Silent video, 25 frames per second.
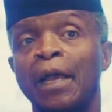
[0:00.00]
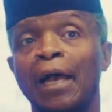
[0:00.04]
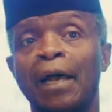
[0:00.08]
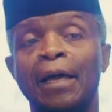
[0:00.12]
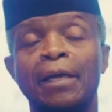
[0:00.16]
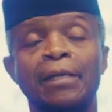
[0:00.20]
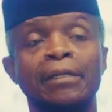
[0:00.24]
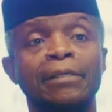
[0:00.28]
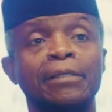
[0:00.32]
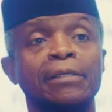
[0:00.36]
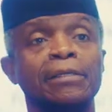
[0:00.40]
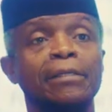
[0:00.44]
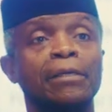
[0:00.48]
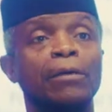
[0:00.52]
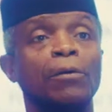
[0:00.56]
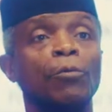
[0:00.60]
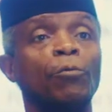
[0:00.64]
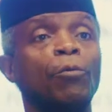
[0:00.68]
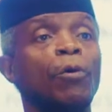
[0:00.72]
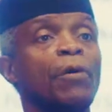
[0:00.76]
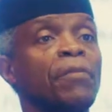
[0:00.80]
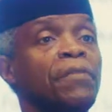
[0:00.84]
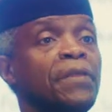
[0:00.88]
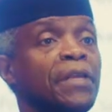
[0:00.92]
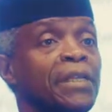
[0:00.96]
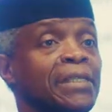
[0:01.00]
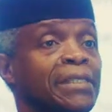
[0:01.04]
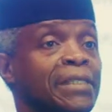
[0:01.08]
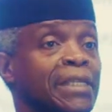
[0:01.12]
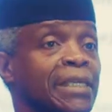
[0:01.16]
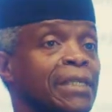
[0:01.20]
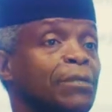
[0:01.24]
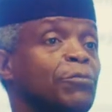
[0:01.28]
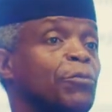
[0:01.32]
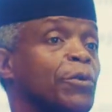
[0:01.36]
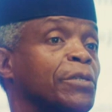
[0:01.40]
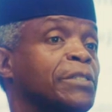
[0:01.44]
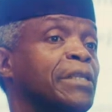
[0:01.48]
And what they
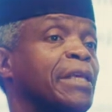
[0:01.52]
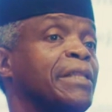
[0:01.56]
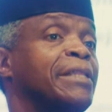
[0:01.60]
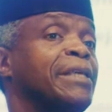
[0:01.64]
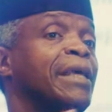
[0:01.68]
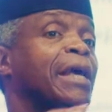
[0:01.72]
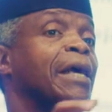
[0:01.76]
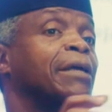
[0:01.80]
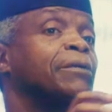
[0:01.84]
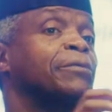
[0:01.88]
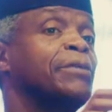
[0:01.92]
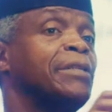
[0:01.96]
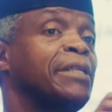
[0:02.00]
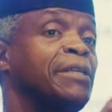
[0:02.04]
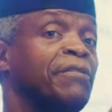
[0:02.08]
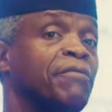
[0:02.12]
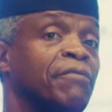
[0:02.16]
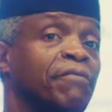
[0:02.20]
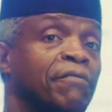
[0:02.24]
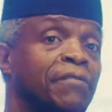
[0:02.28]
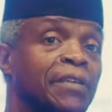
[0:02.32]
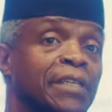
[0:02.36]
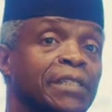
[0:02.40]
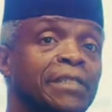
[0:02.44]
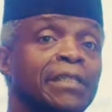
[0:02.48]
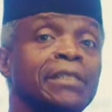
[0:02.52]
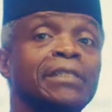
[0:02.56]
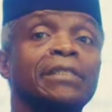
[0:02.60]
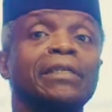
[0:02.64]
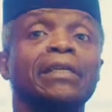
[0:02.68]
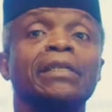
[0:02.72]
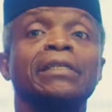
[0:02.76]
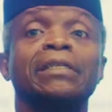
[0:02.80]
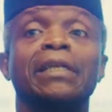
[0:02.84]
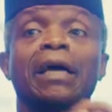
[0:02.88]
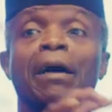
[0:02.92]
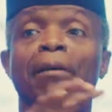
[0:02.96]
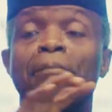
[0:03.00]
did was that they actually
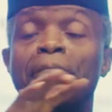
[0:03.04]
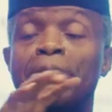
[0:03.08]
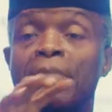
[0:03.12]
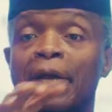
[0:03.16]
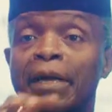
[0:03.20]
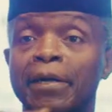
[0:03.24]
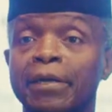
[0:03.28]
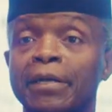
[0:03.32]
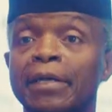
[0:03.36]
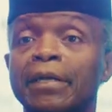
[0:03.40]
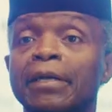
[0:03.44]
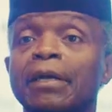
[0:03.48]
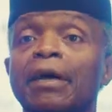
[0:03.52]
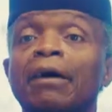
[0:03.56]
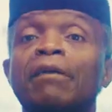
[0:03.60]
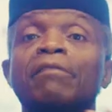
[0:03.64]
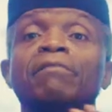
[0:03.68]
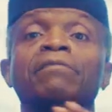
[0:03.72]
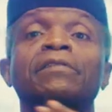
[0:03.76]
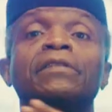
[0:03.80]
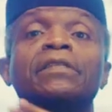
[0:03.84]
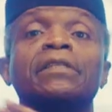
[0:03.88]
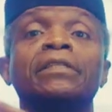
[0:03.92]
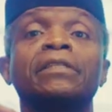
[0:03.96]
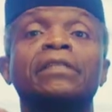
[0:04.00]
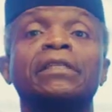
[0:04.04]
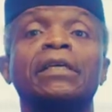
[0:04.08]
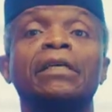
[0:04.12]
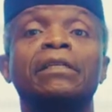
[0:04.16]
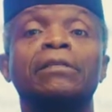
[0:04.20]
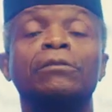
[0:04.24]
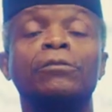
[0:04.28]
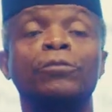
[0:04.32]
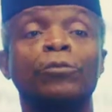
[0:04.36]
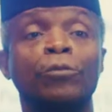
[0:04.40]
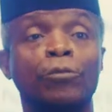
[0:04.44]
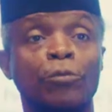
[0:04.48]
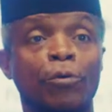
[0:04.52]
visited America,
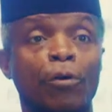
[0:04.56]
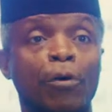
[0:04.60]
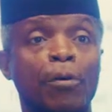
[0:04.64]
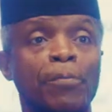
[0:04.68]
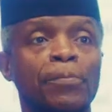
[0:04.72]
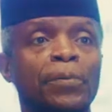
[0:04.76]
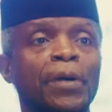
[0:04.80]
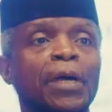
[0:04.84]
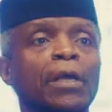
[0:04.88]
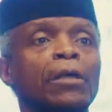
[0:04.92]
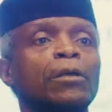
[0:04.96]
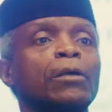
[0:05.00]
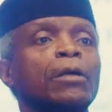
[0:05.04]
visited Europe,